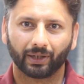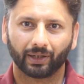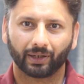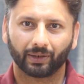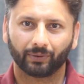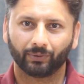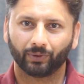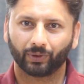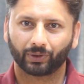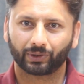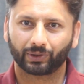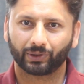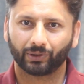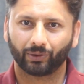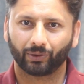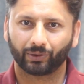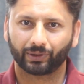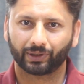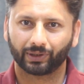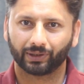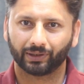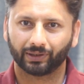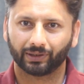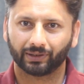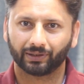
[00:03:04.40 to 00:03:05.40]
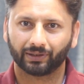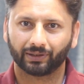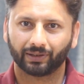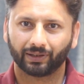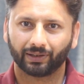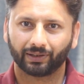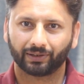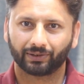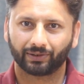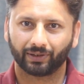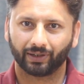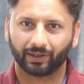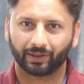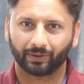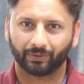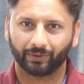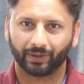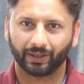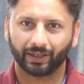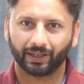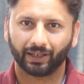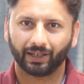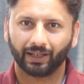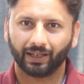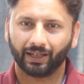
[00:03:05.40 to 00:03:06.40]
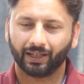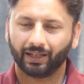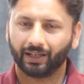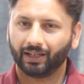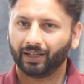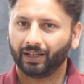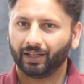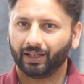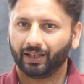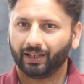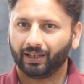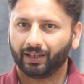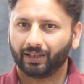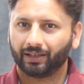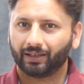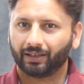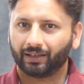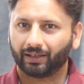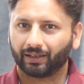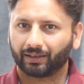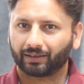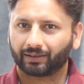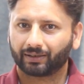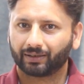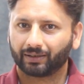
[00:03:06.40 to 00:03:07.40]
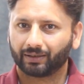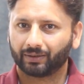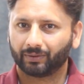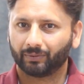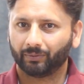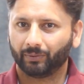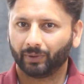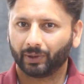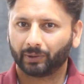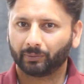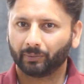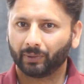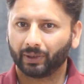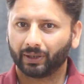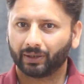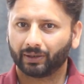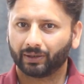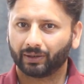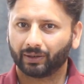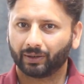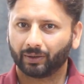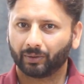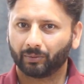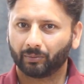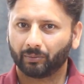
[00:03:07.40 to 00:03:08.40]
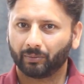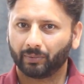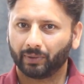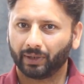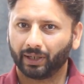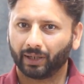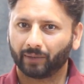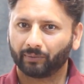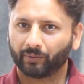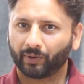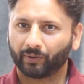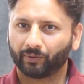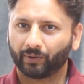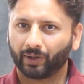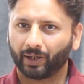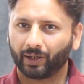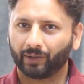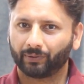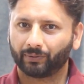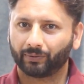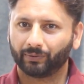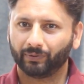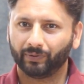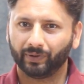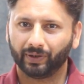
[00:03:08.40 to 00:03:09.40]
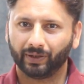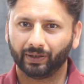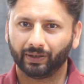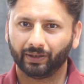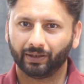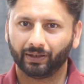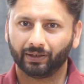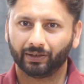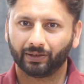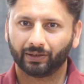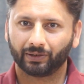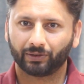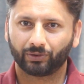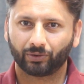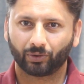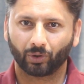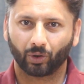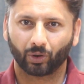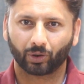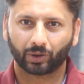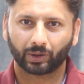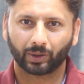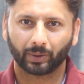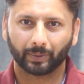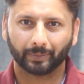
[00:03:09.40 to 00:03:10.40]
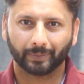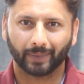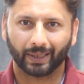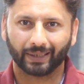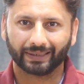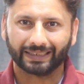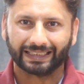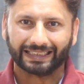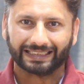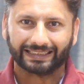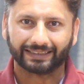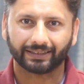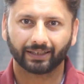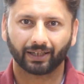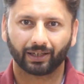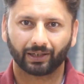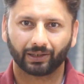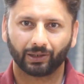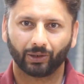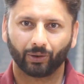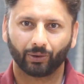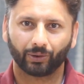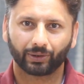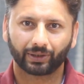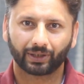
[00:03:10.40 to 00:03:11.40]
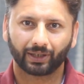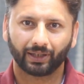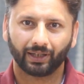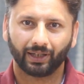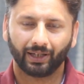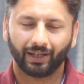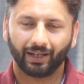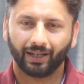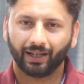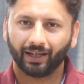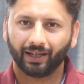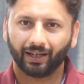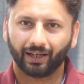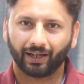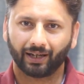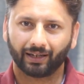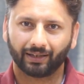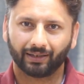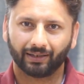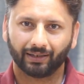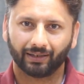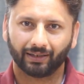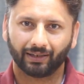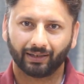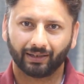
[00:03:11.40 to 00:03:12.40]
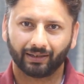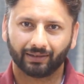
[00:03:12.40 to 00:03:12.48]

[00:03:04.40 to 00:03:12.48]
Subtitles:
here, it was not straight away. Like between me and my wife, we talked about it a lot. And